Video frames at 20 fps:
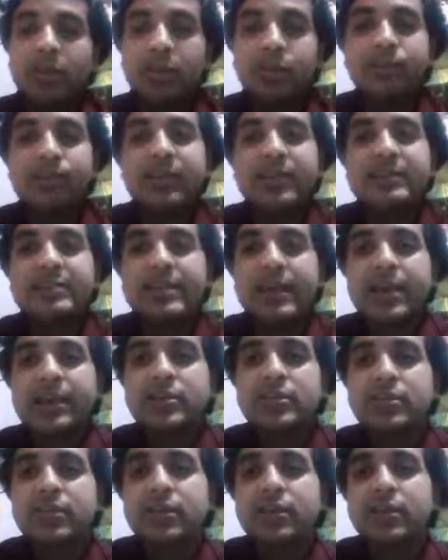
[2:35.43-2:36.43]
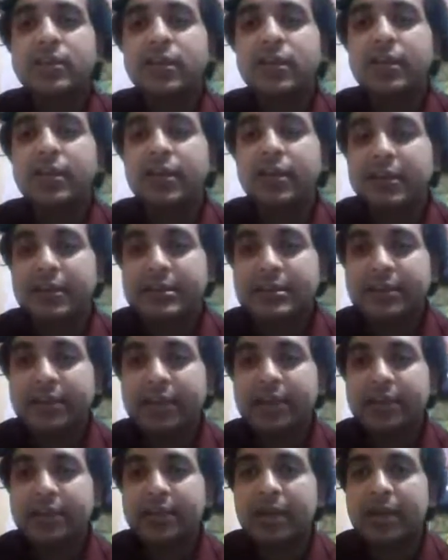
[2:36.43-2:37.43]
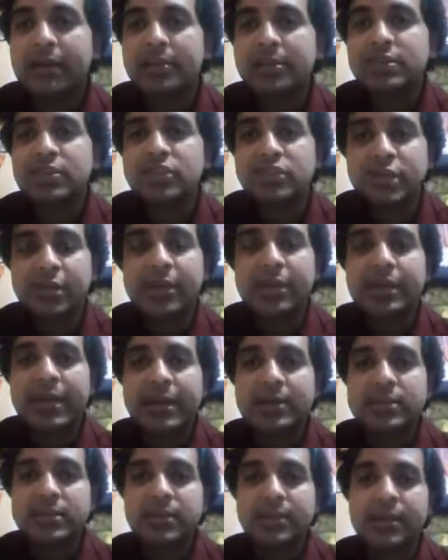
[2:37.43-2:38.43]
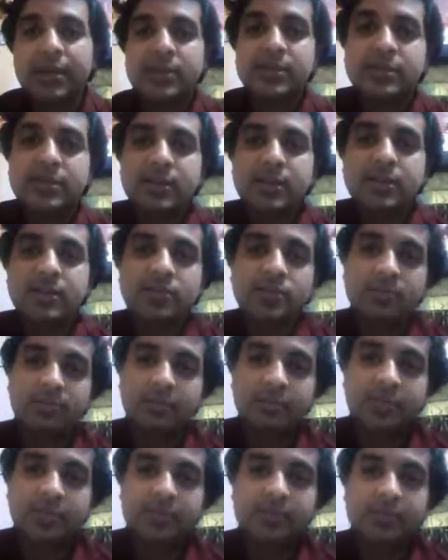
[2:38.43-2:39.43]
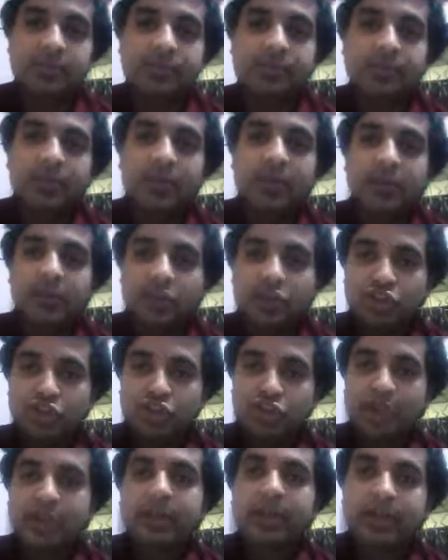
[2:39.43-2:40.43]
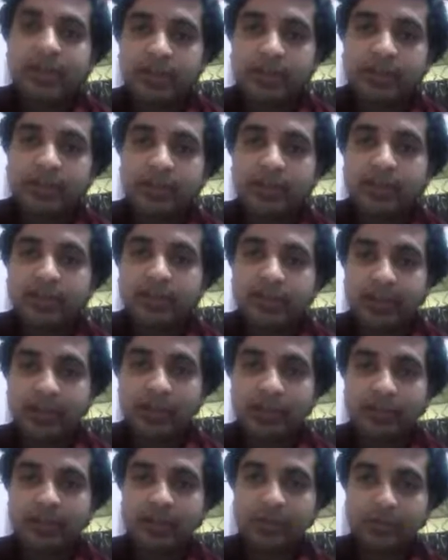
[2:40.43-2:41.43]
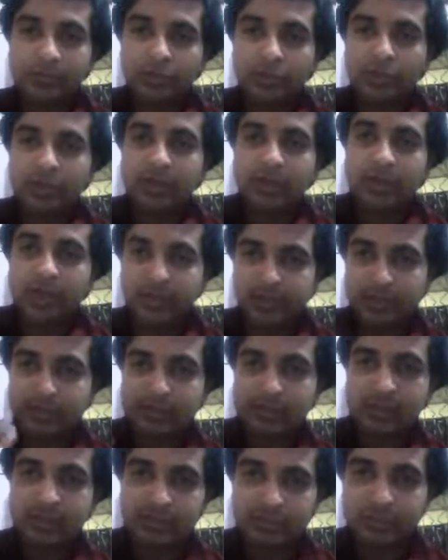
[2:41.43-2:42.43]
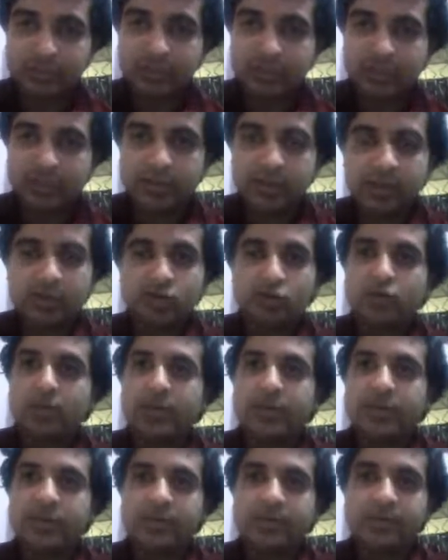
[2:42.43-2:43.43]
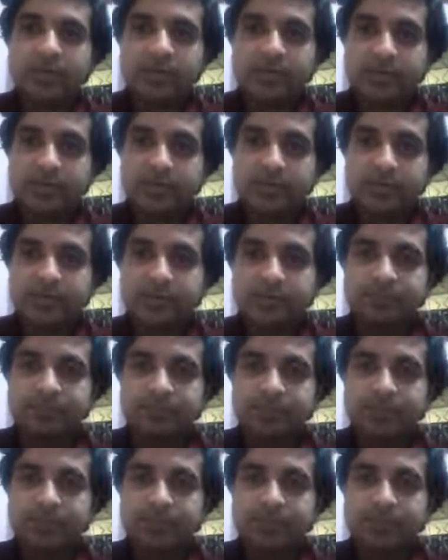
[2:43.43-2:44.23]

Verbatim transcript: reflex action uh, it is saying that the sudden action against the stimulus sudden action taken by the body against the stimulus is known as reflex action